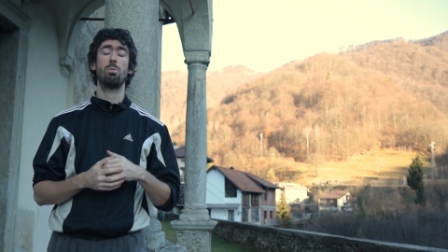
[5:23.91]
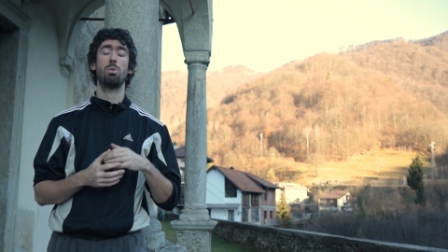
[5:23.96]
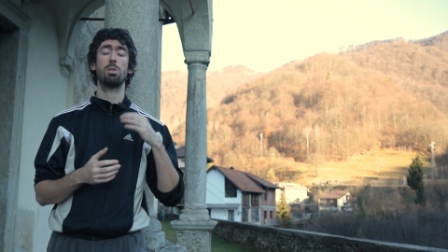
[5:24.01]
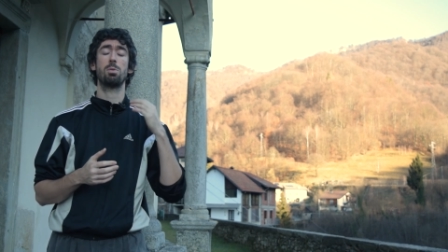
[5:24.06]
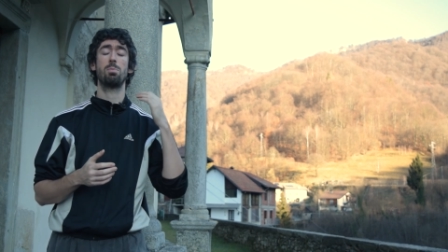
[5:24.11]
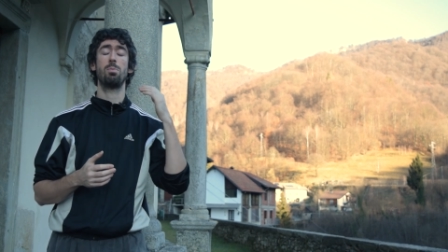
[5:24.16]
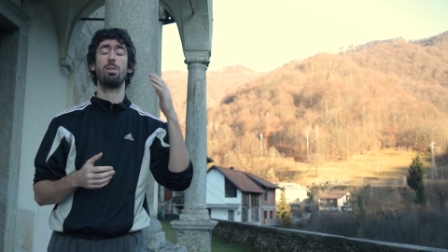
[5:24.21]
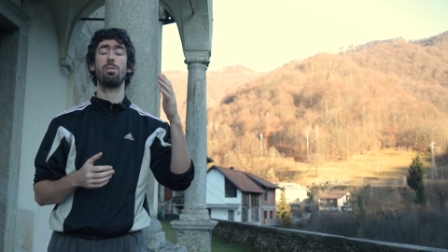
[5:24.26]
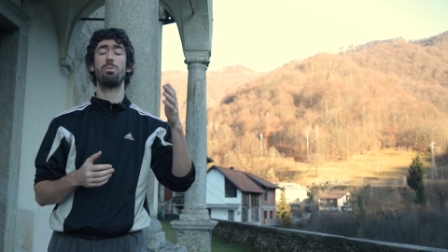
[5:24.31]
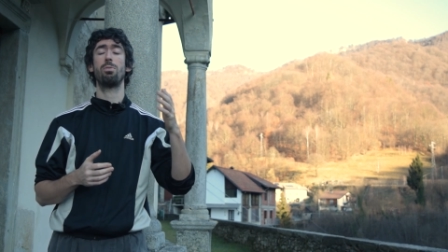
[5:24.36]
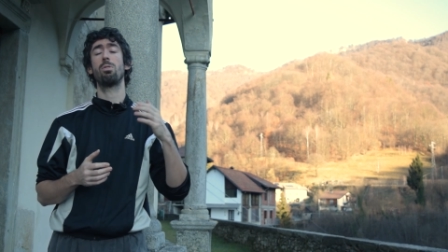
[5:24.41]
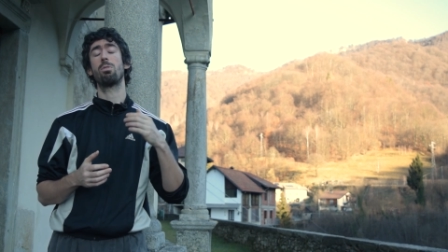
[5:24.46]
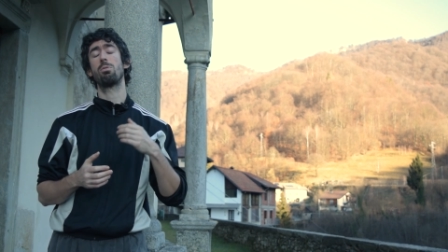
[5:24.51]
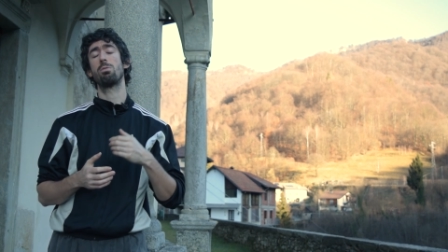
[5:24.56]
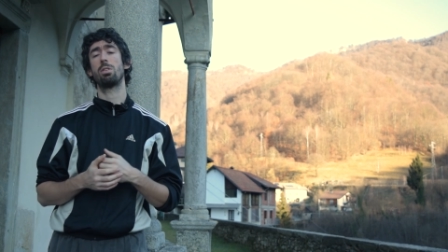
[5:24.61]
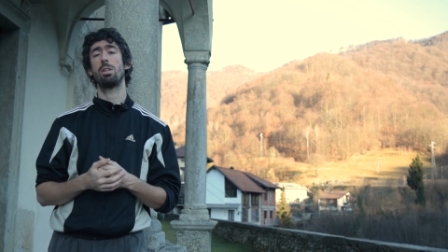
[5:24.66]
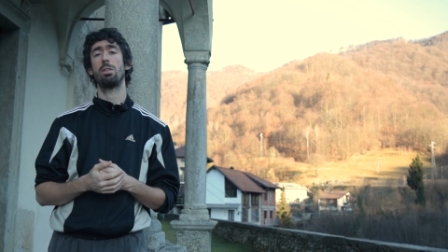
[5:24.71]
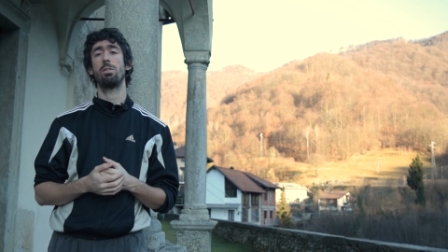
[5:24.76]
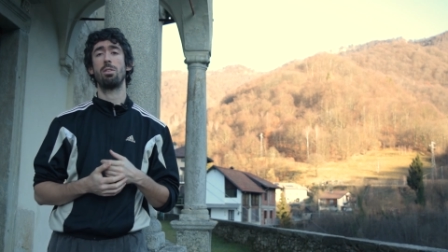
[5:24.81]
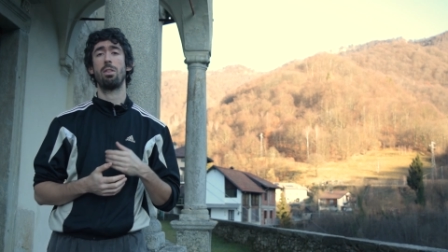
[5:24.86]
was more
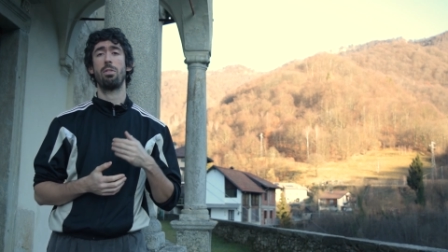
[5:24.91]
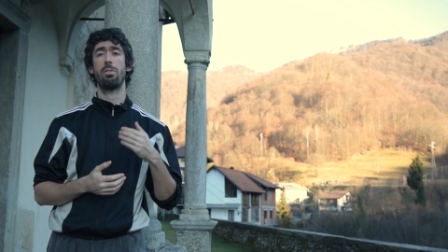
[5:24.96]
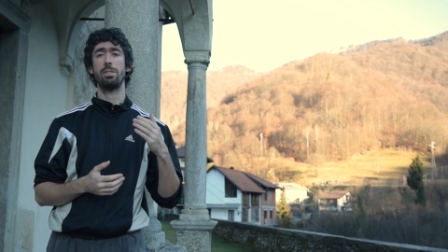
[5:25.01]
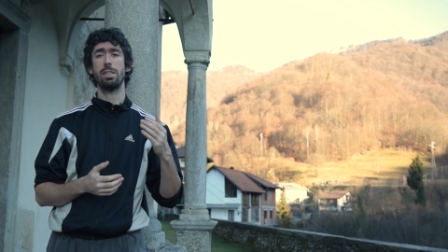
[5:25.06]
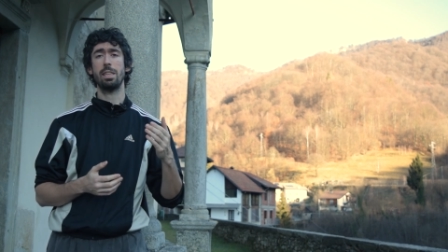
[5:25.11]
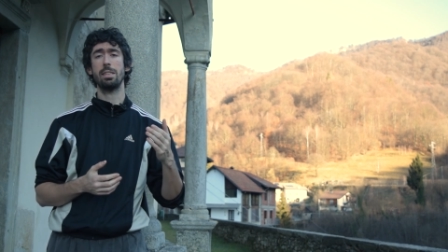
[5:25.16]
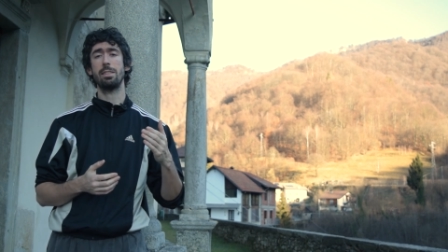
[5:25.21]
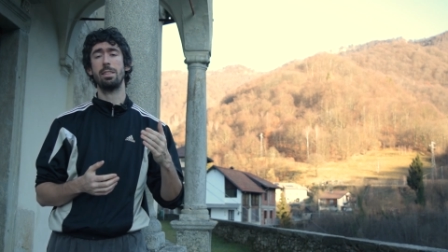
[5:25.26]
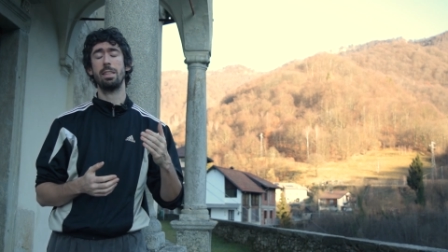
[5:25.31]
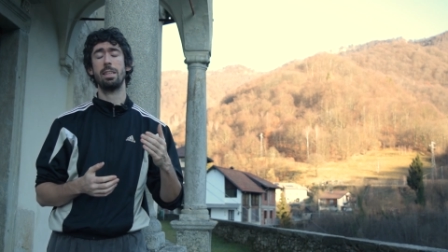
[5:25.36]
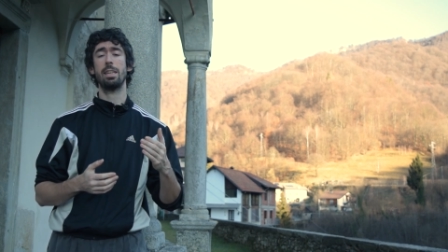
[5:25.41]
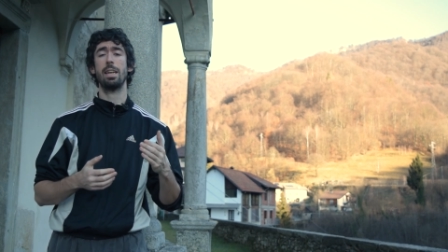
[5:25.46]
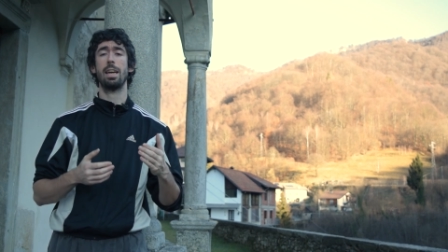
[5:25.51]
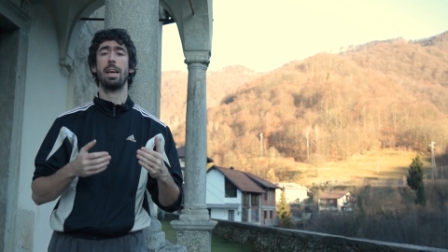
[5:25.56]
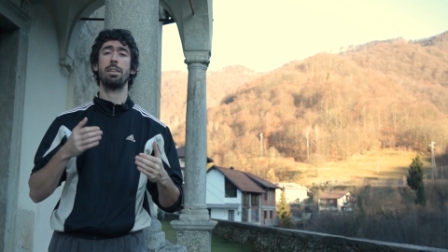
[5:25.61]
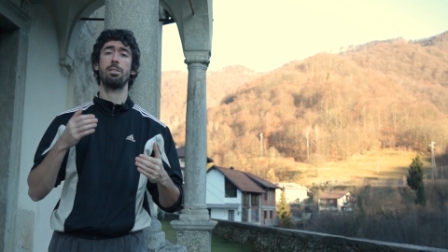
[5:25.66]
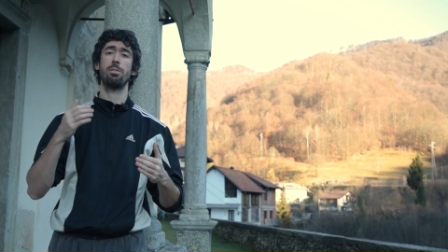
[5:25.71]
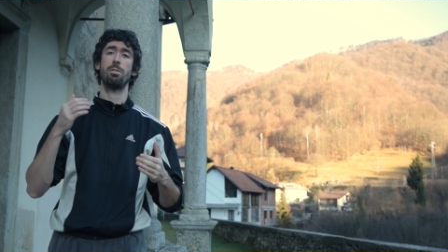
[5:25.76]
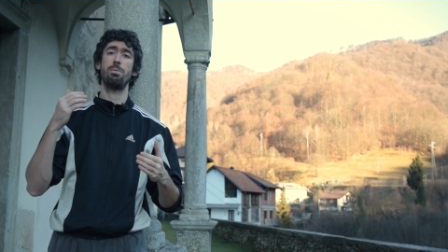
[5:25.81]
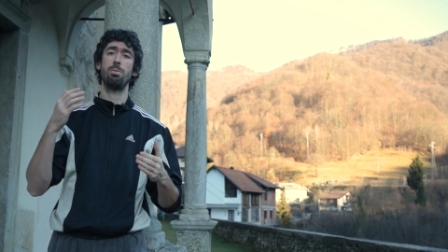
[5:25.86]
focused on thrusting
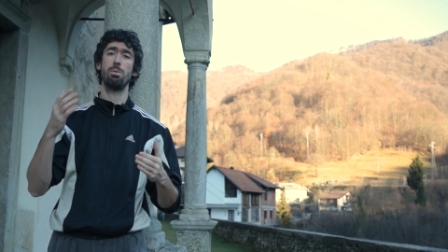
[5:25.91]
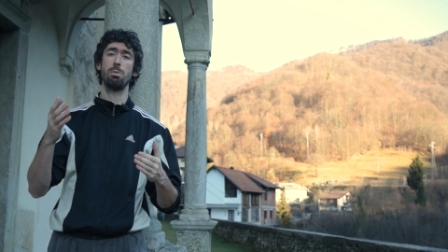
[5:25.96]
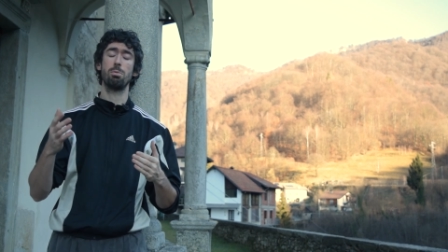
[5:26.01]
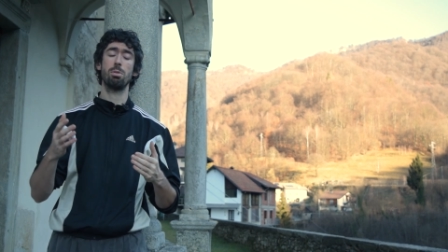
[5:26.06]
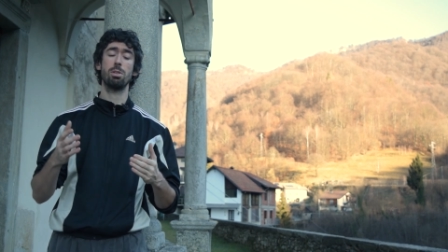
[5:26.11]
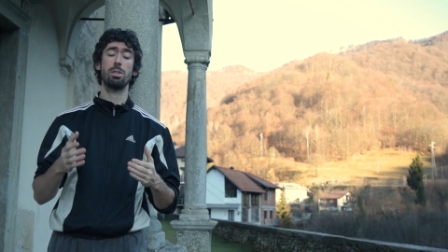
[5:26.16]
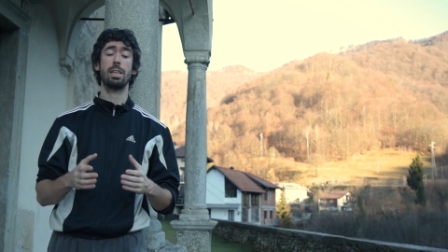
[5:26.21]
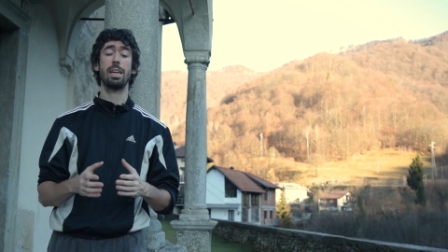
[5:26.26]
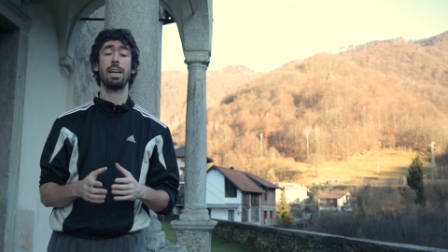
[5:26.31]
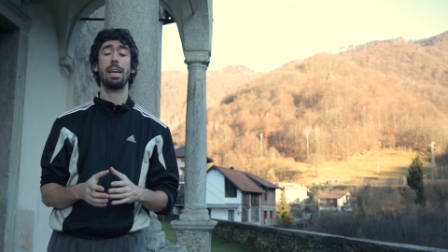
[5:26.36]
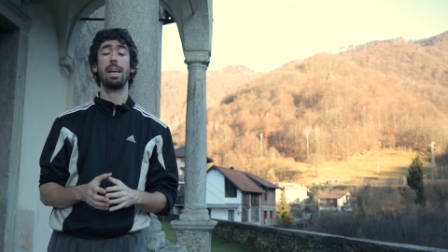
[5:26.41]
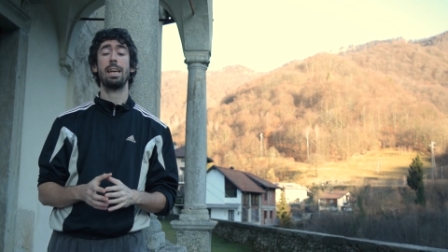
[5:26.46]
and on footwork,